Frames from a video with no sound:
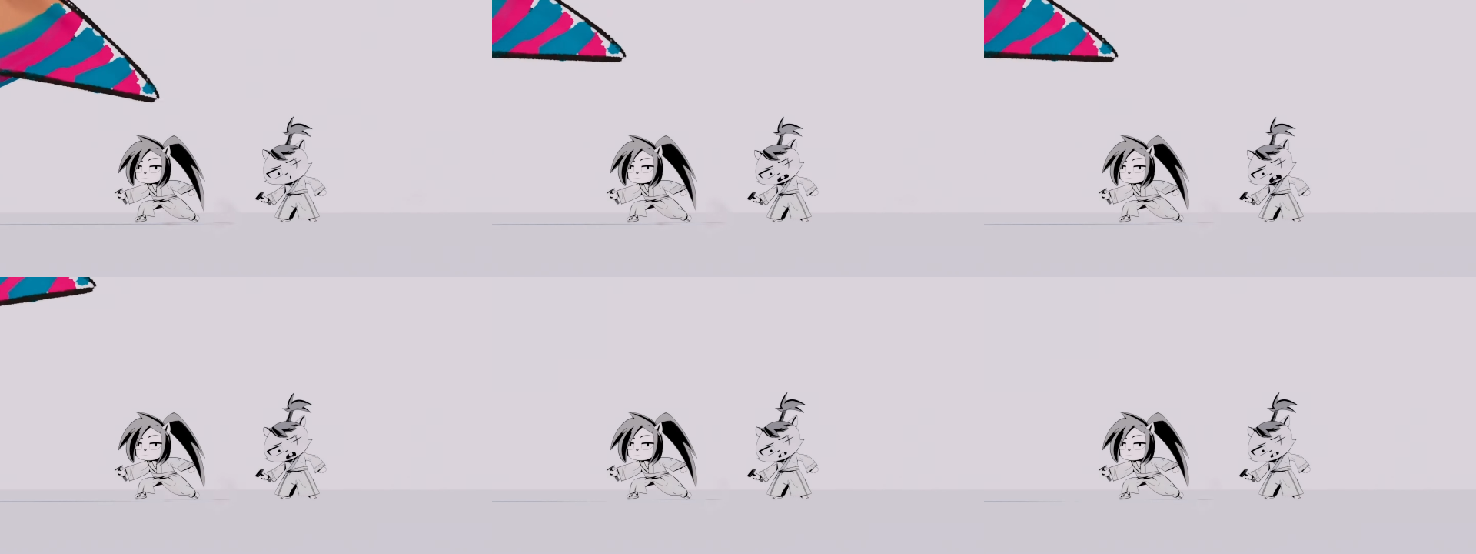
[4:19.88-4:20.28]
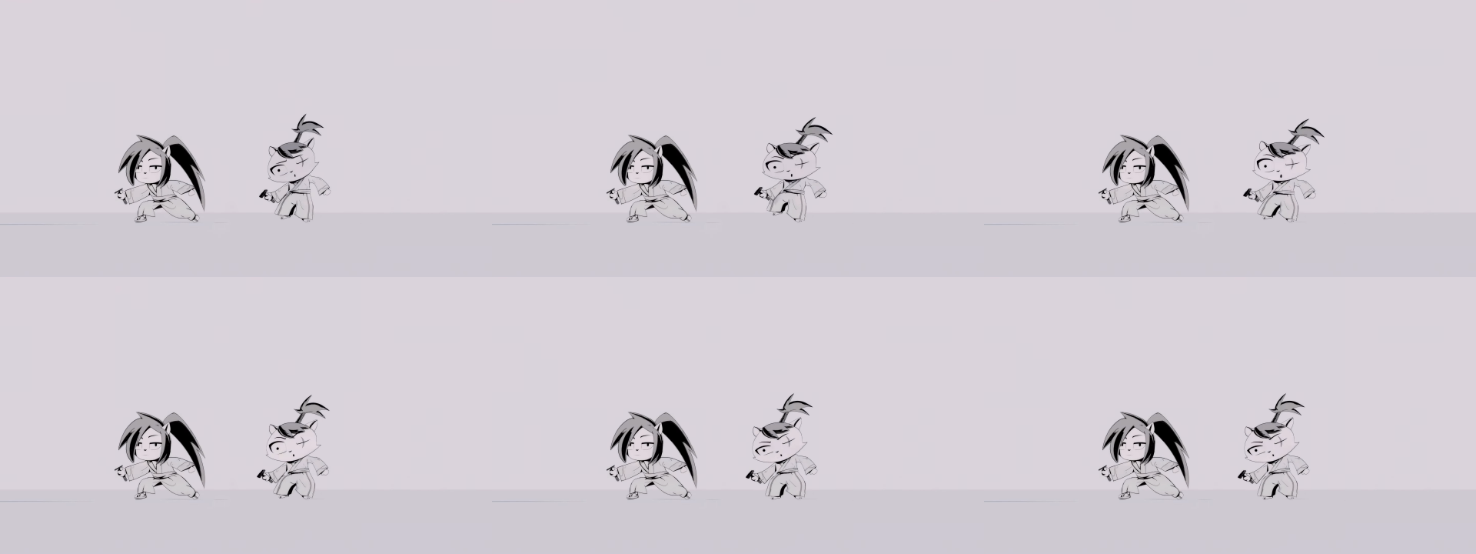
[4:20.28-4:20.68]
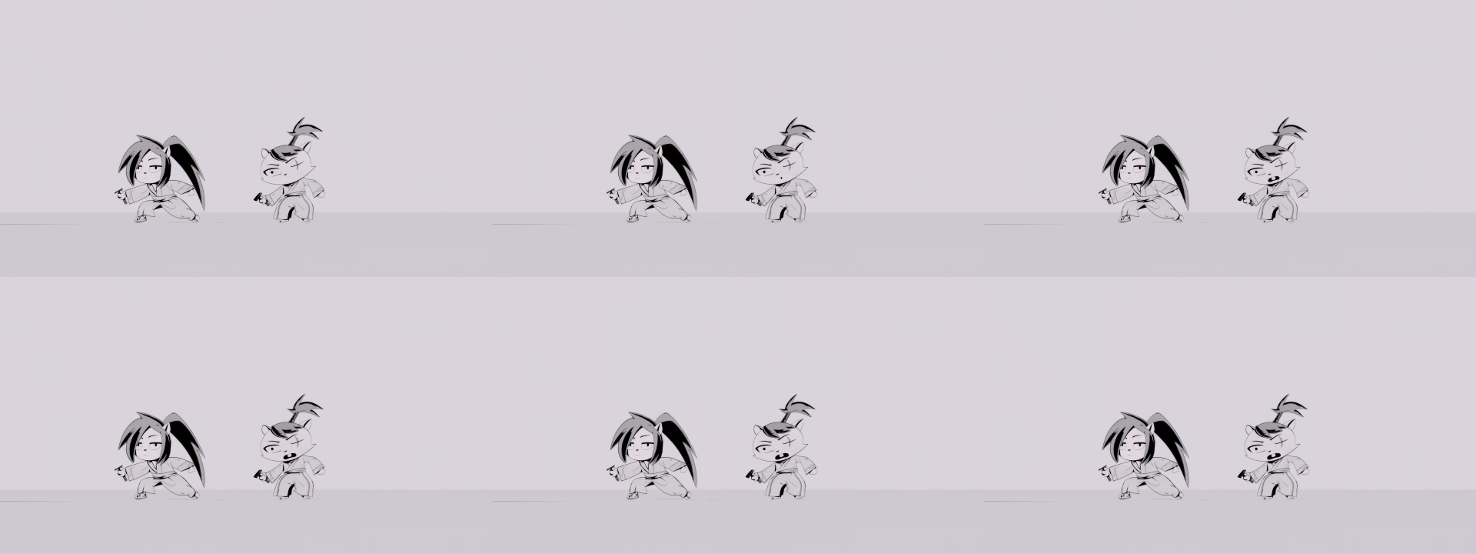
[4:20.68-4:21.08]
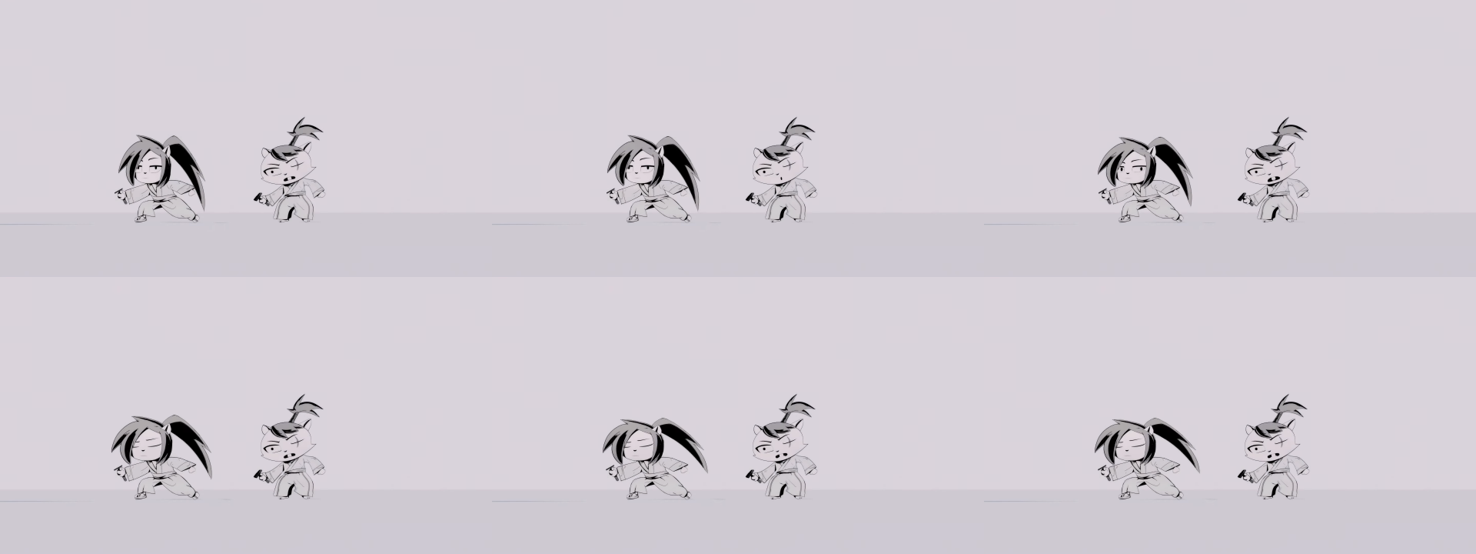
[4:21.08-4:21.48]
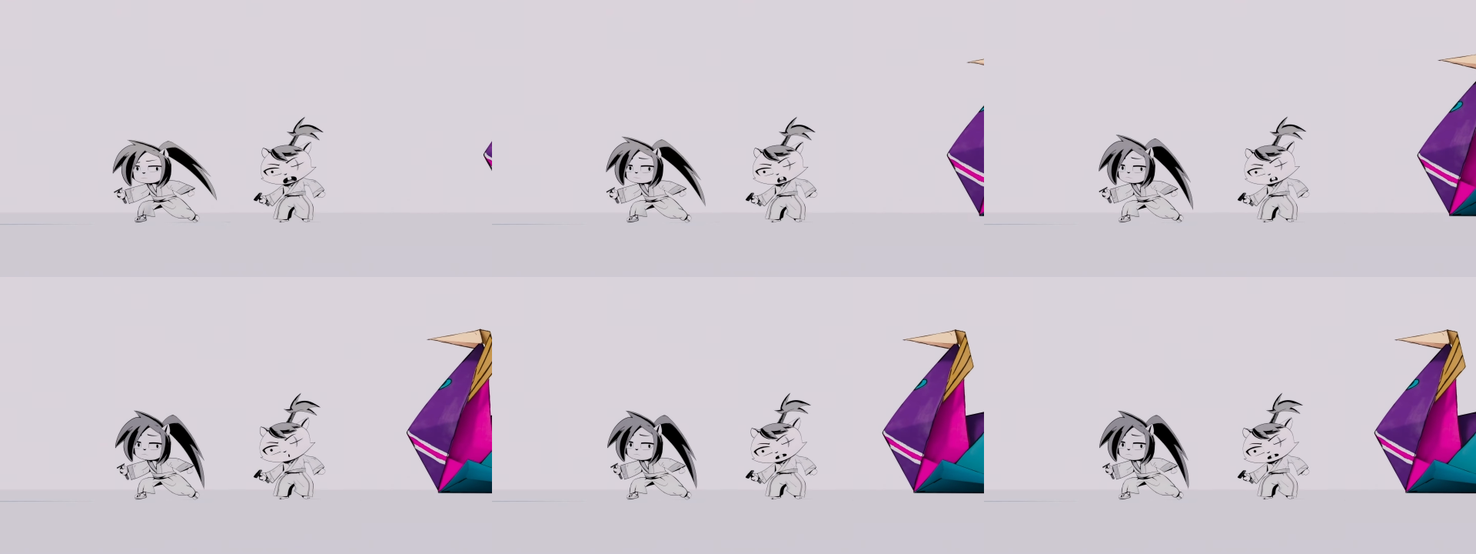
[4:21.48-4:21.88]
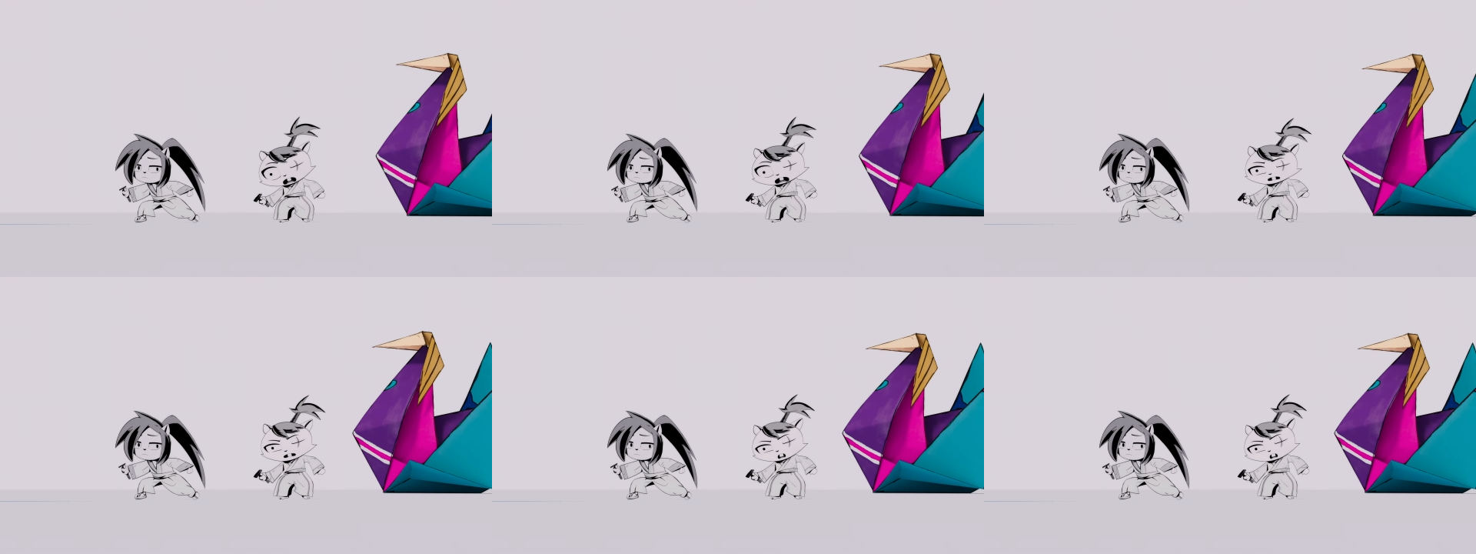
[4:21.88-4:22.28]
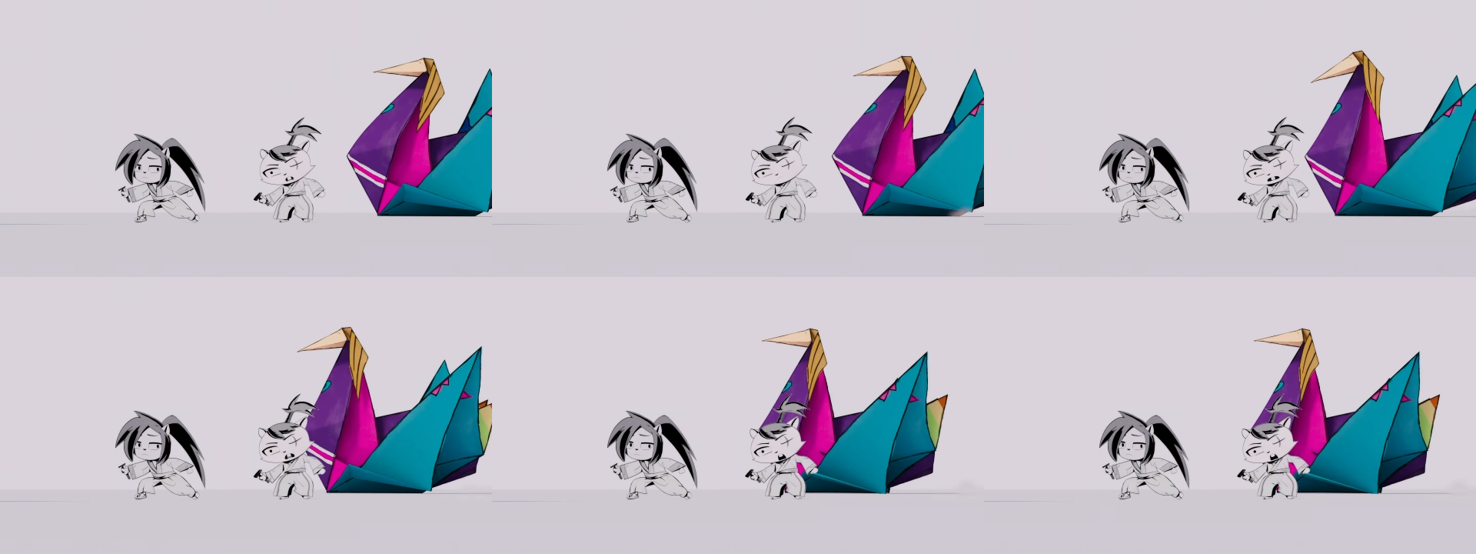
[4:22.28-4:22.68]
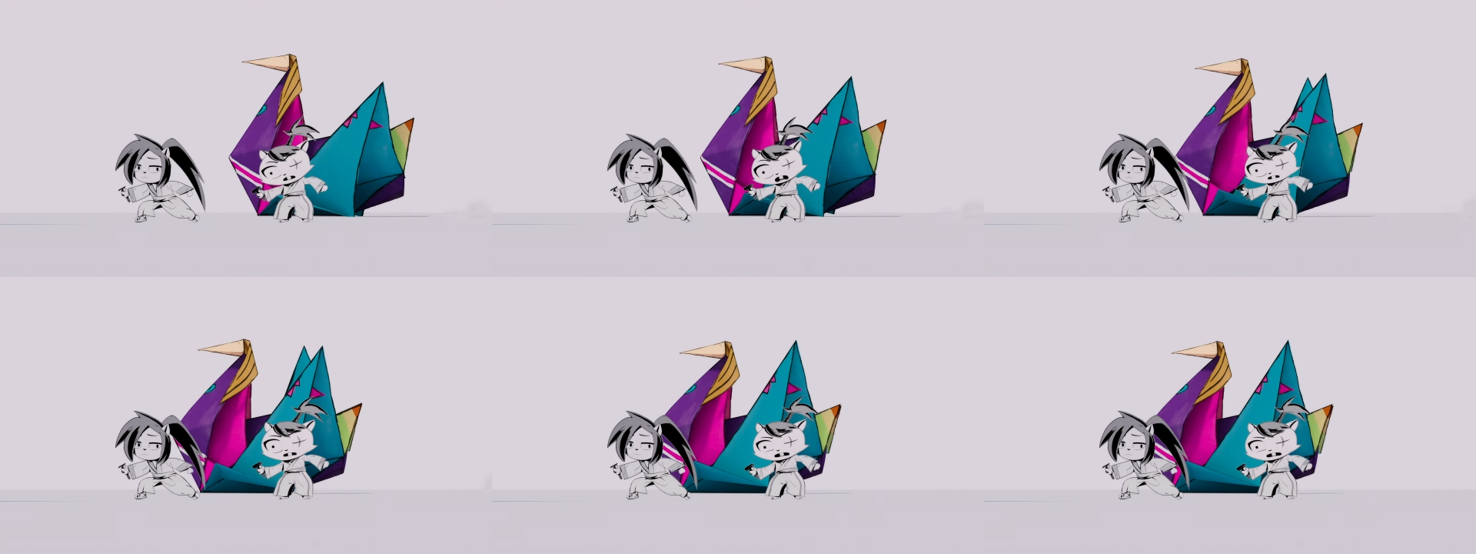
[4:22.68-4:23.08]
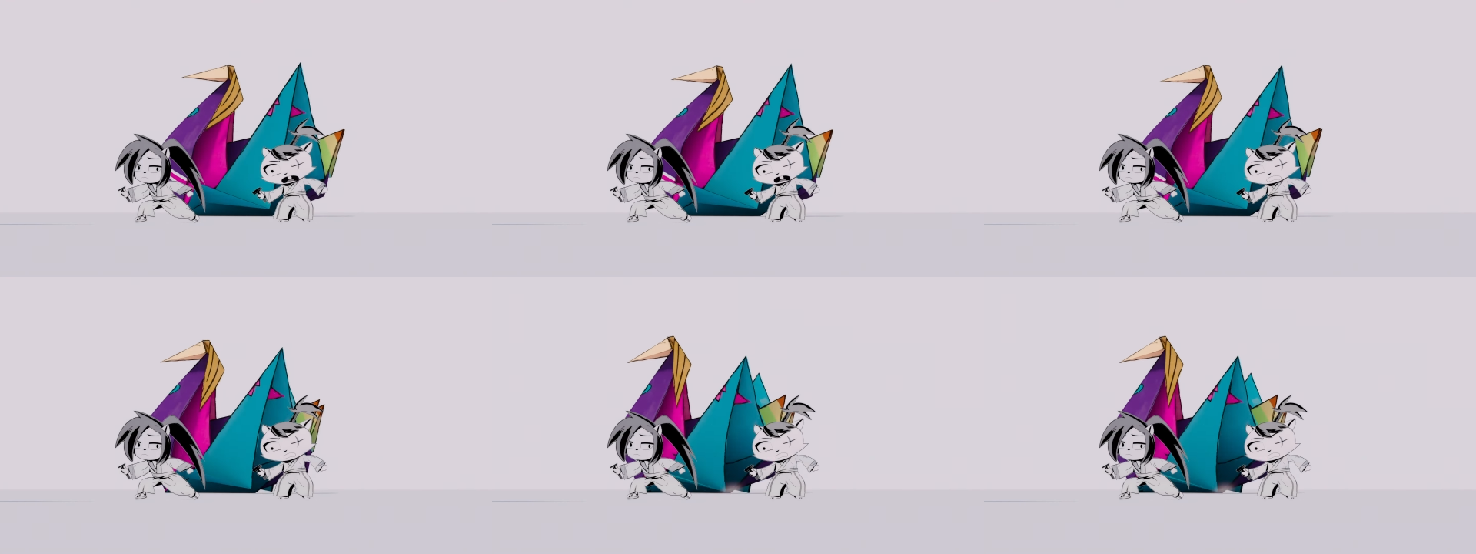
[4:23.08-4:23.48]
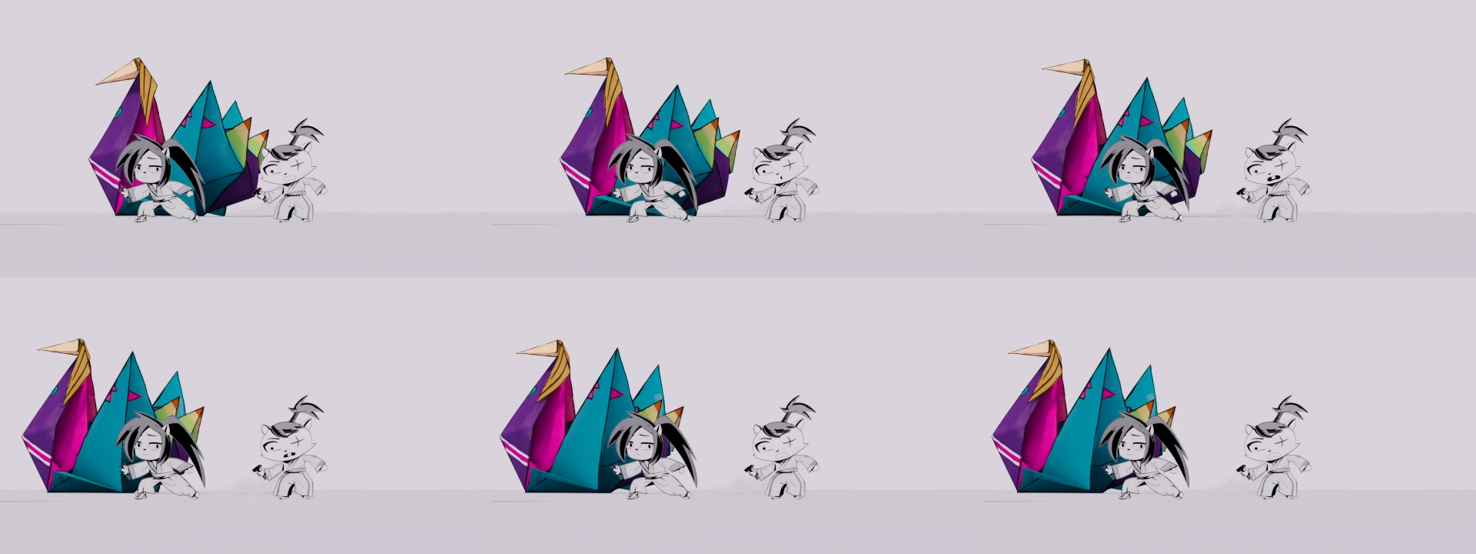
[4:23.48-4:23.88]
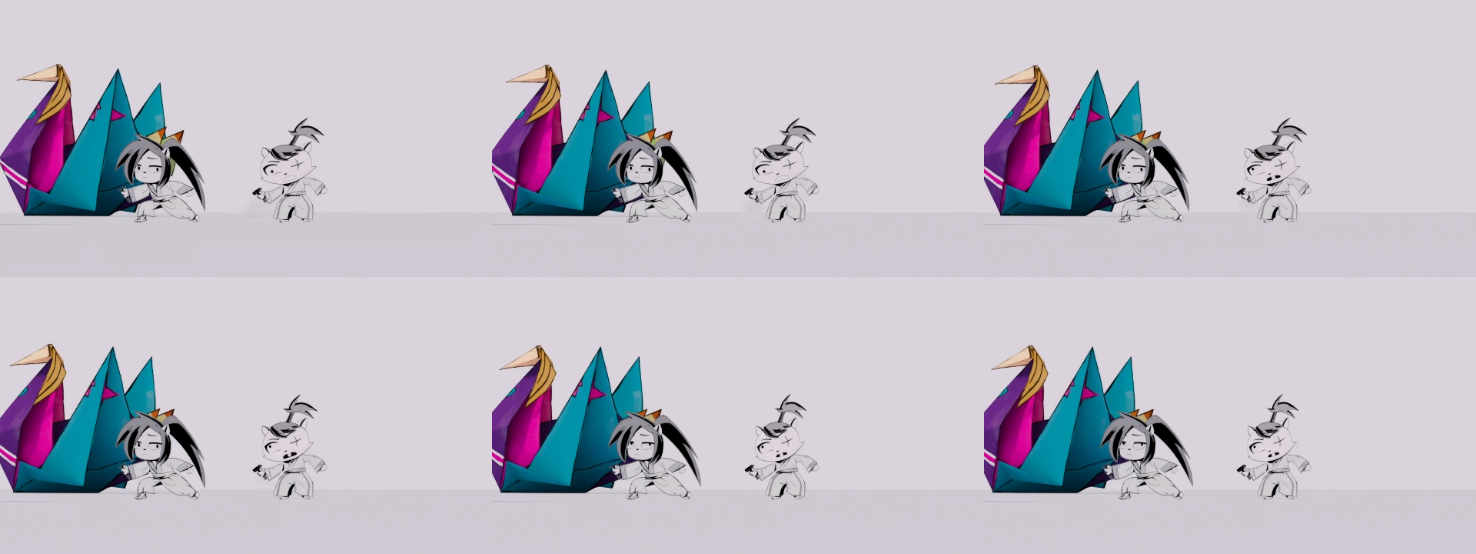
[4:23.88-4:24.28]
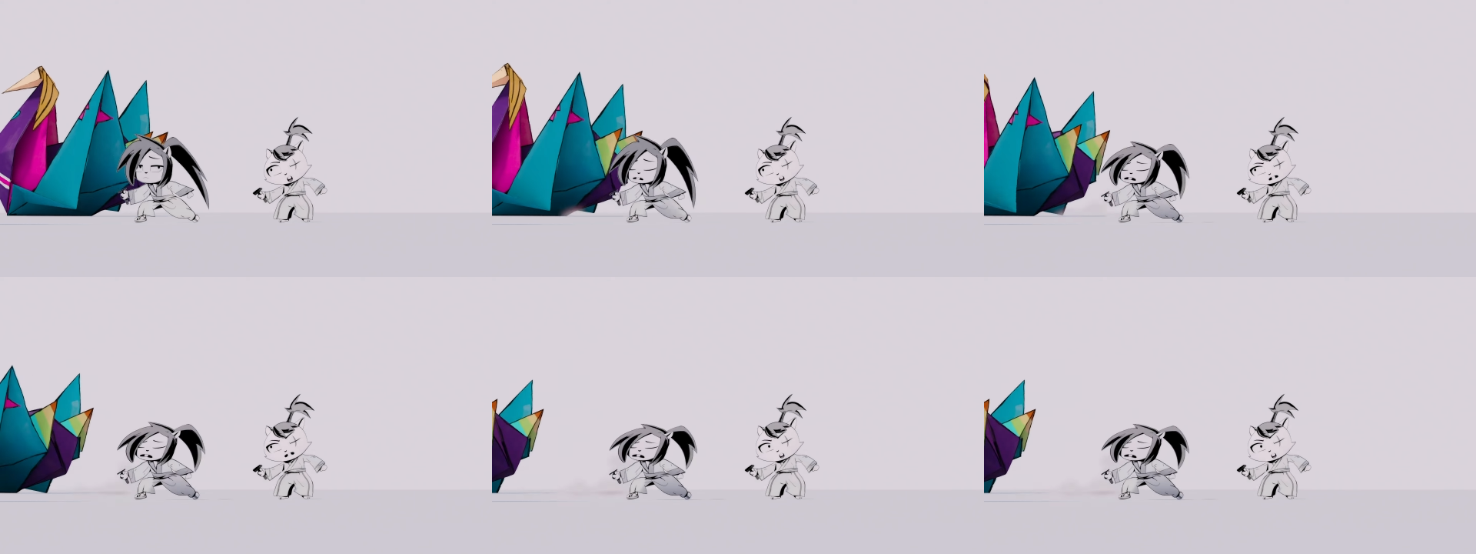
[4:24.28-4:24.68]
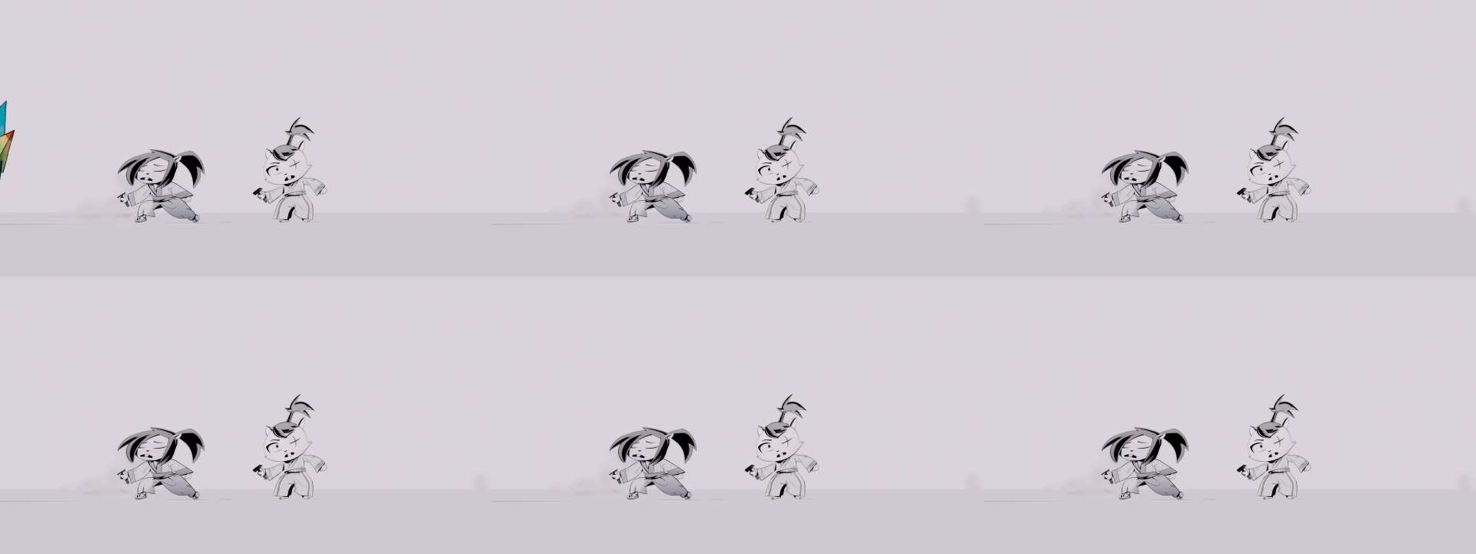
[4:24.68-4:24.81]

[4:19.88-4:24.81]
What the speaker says: (no speaker visible)